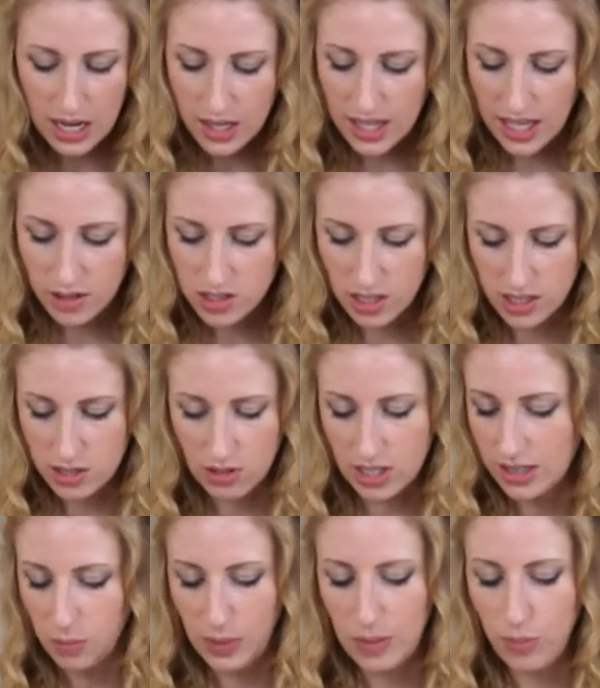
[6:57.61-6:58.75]
The outsides are a
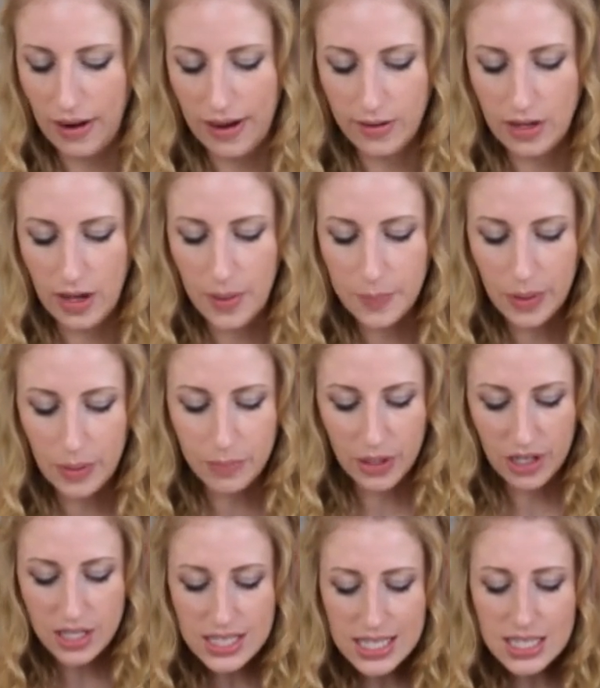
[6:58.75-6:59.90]
little bit browner, but
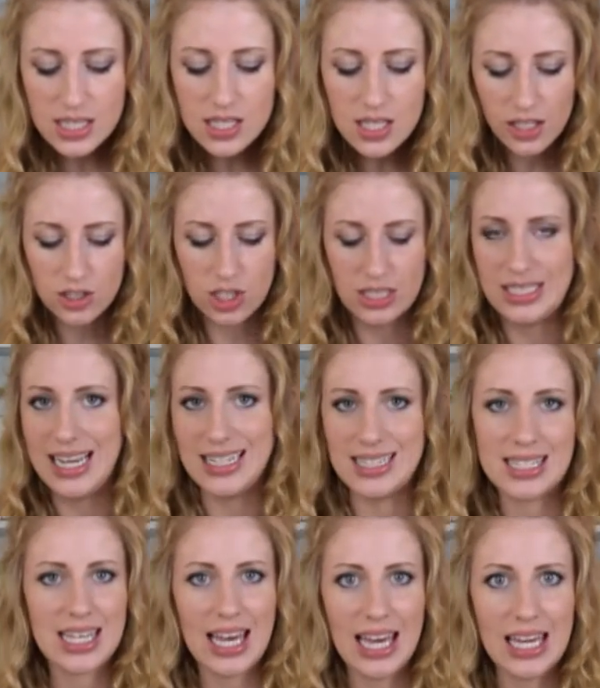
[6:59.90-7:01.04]
because it's such a
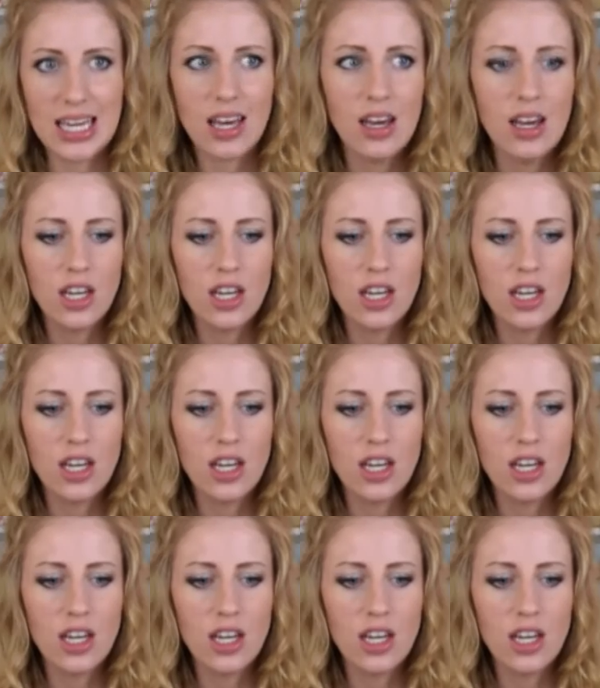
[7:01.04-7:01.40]
dense cake,